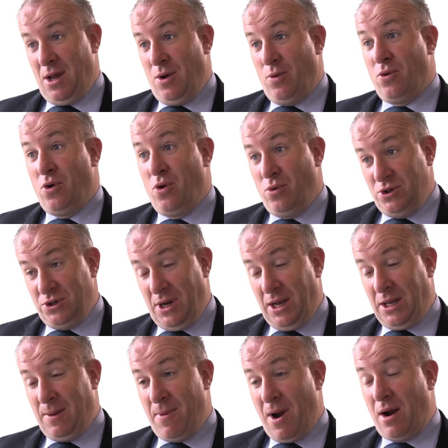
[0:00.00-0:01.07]
well, who would you
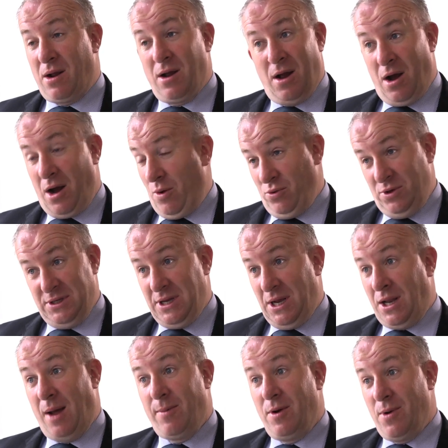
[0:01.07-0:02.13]
like to mark? I wouldn't say
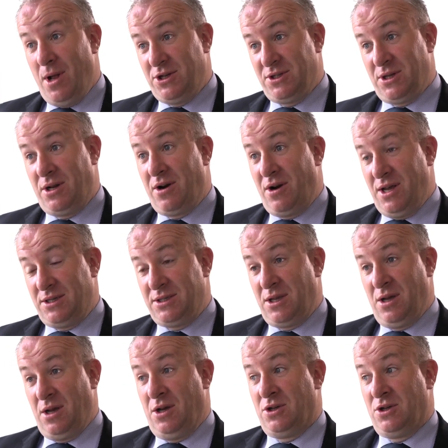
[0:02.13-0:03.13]
Tommy Welch is on their list.